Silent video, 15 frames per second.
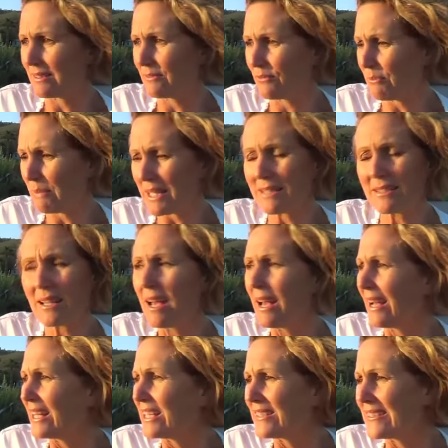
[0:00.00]
For me, it's,
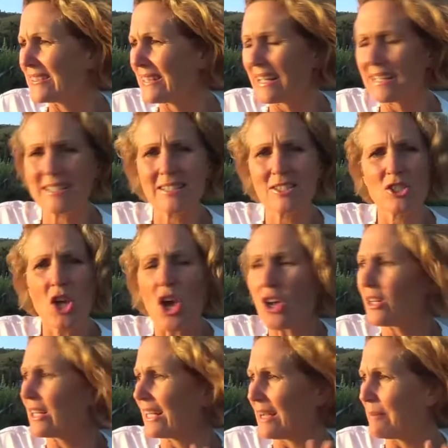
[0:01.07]
it's
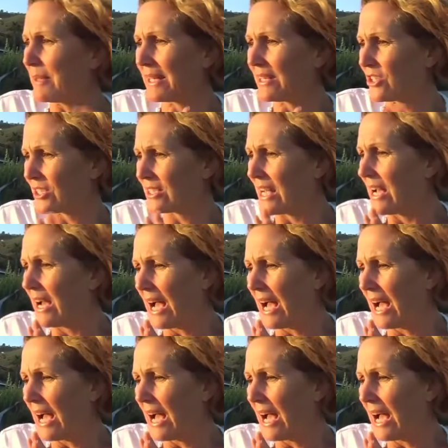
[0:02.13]
totally, I mean, it's just,